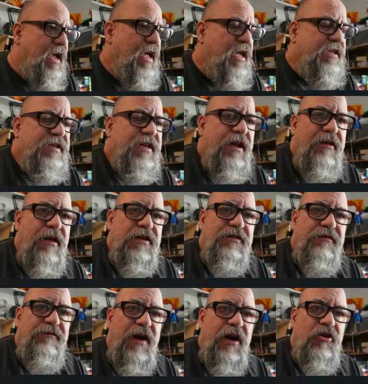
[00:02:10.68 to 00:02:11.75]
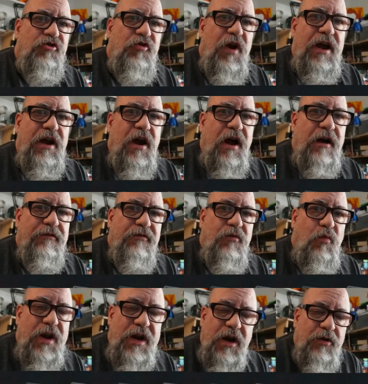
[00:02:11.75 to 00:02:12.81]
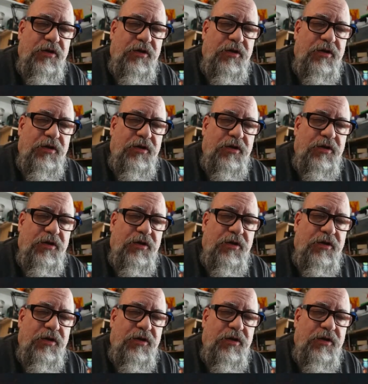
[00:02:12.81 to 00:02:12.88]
it's a fair trade-off. We know